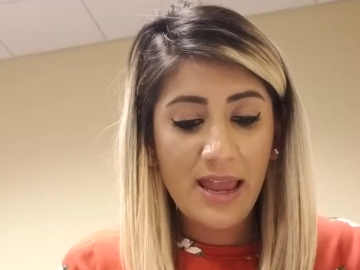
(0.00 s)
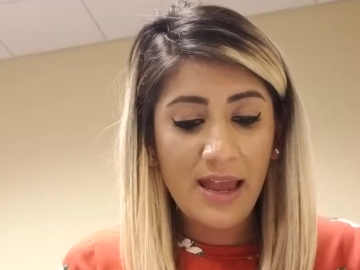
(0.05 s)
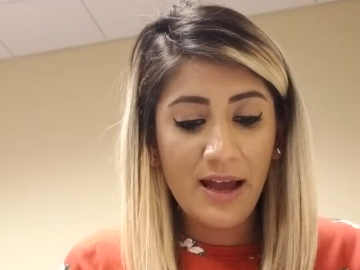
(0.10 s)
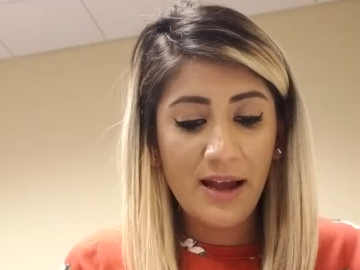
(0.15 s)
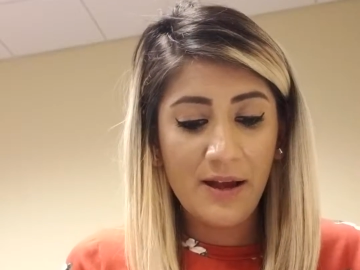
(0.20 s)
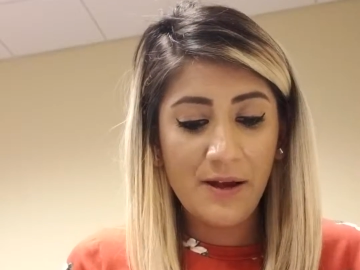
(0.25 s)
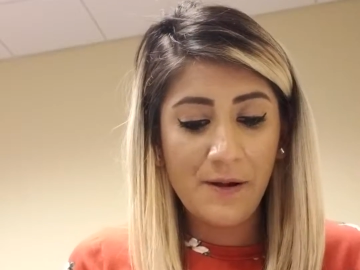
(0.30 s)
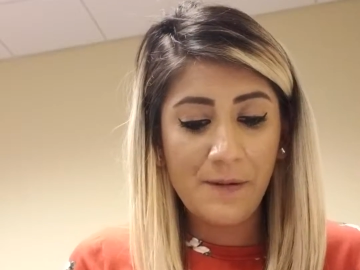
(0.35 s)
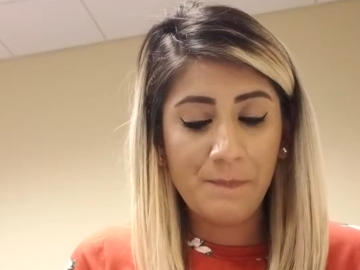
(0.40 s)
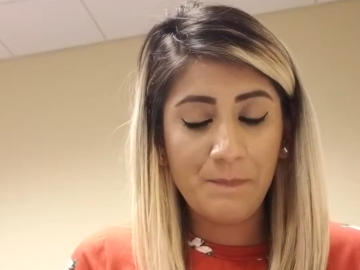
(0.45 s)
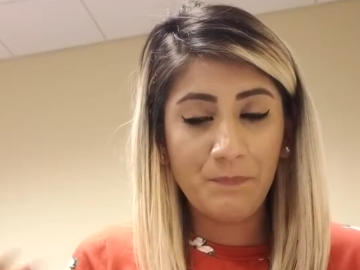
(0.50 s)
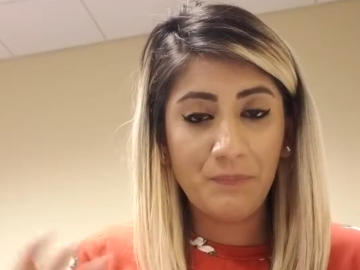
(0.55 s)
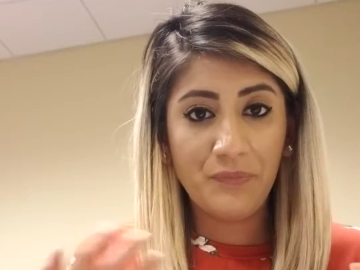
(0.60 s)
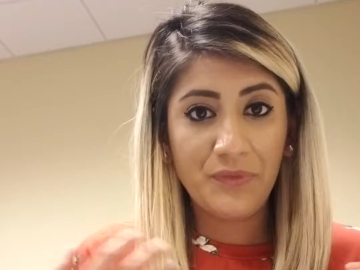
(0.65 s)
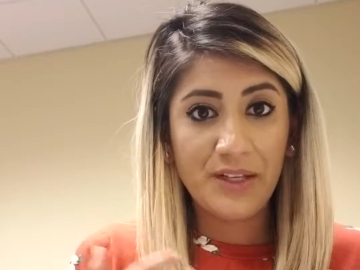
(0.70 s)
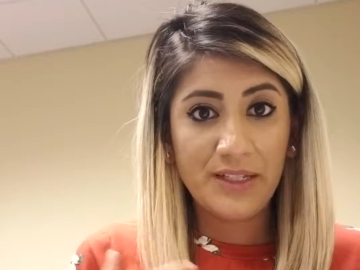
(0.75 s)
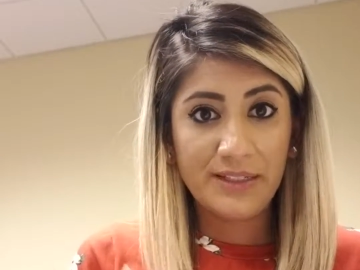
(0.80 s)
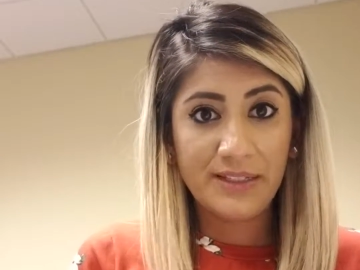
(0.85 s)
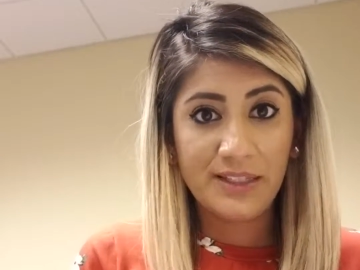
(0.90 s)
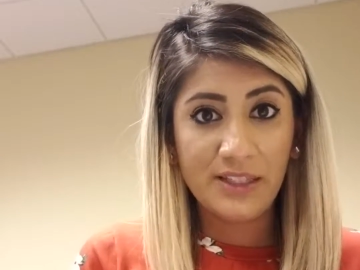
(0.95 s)

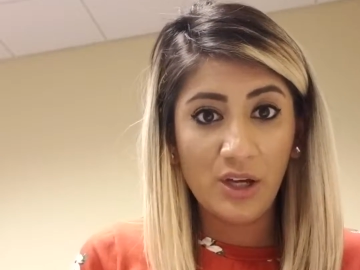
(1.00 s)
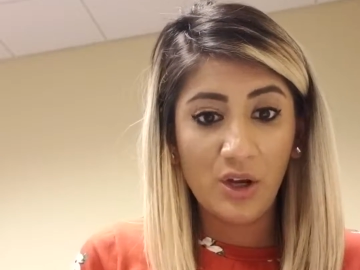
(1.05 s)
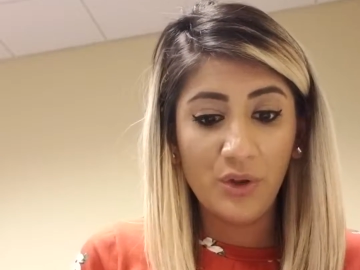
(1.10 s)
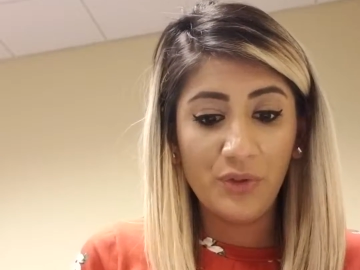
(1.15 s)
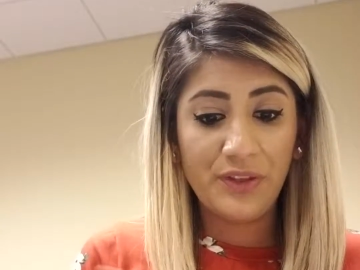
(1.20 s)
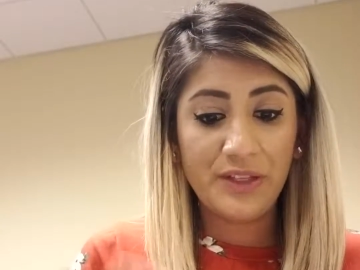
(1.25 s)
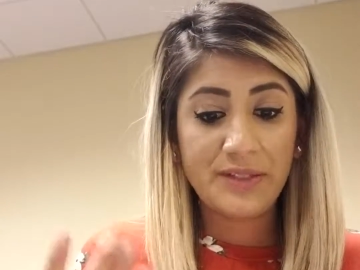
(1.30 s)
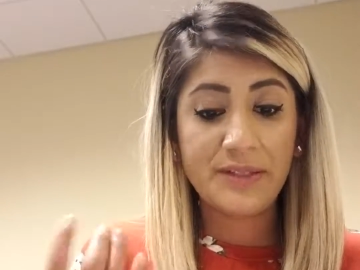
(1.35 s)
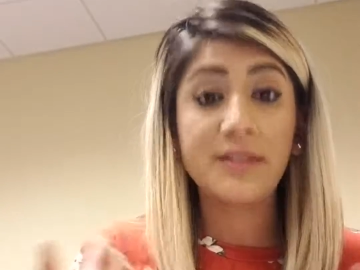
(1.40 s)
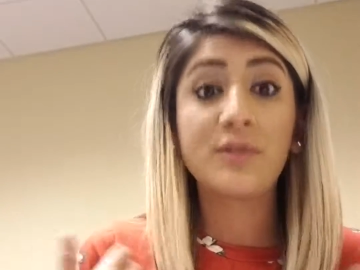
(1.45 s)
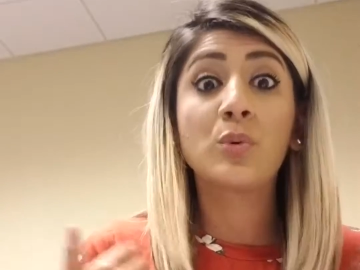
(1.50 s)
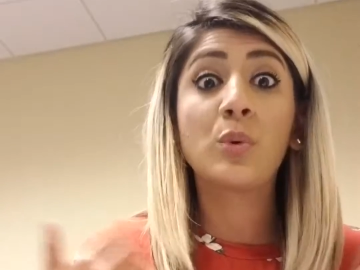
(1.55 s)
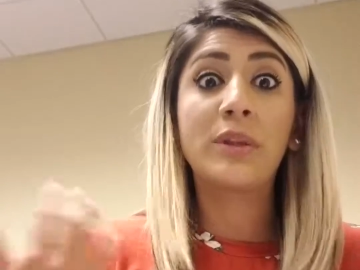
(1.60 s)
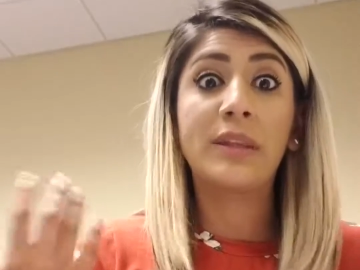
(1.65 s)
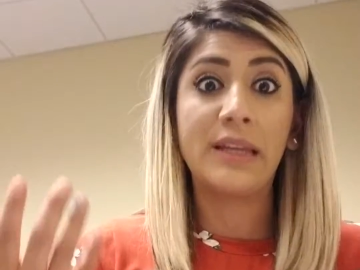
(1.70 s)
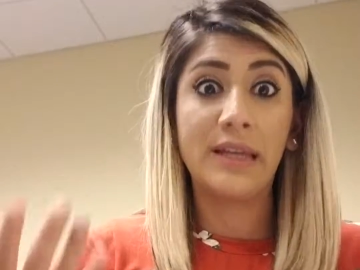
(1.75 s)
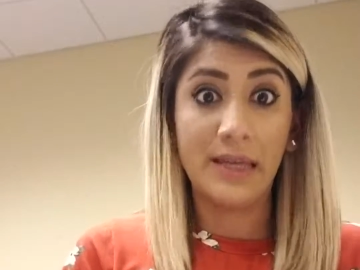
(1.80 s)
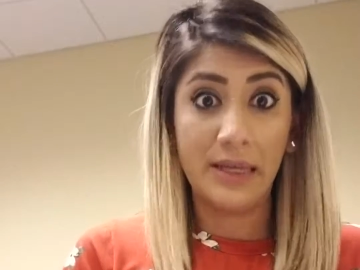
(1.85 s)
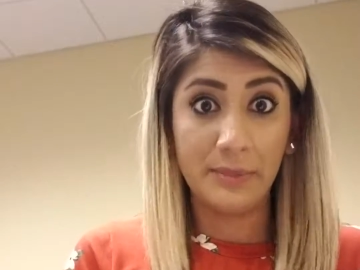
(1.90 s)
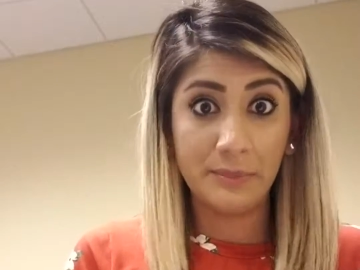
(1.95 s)
So this is
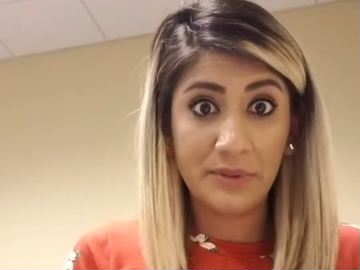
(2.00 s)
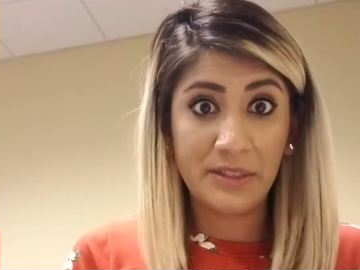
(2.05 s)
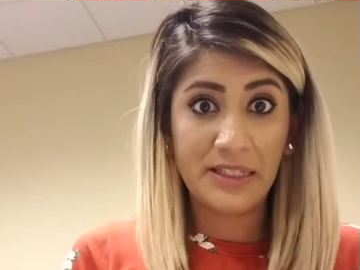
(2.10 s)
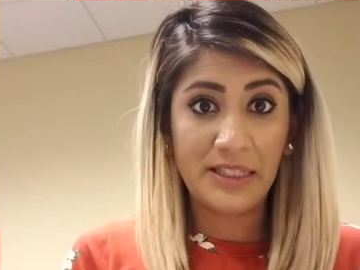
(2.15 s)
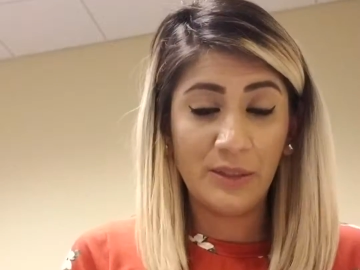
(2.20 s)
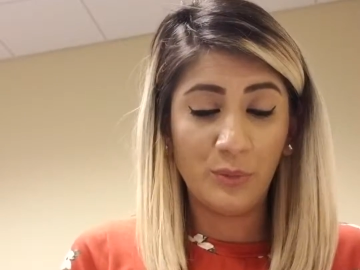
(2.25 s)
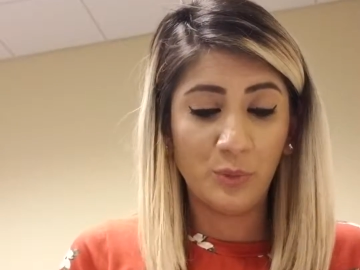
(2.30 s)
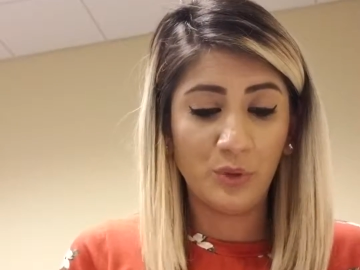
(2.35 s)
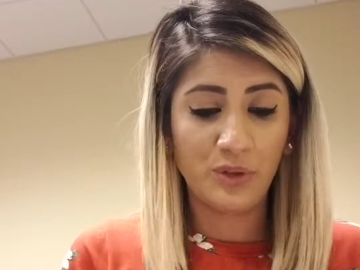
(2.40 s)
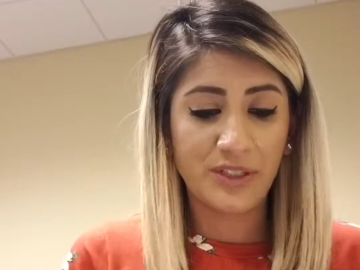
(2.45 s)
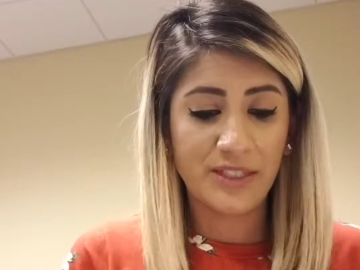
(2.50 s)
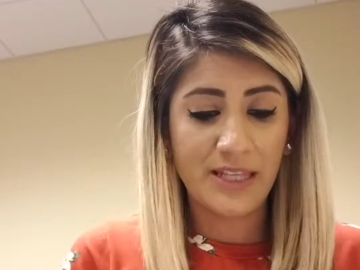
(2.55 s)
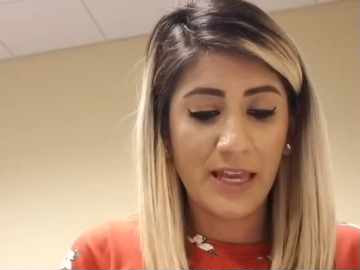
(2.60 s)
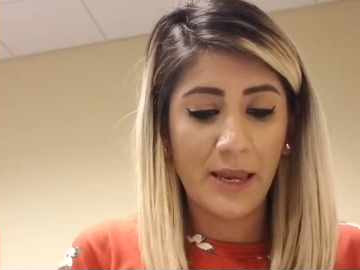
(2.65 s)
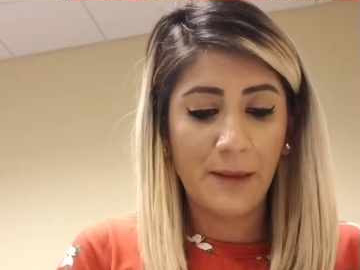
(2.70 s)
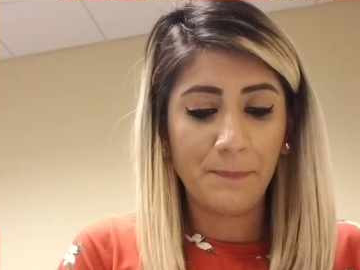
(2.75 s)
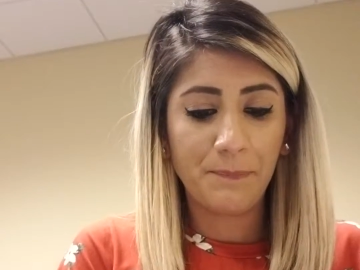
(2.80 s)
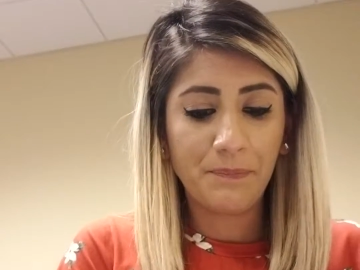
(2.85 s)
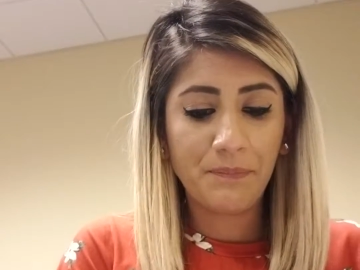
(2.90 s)
what the MC will say.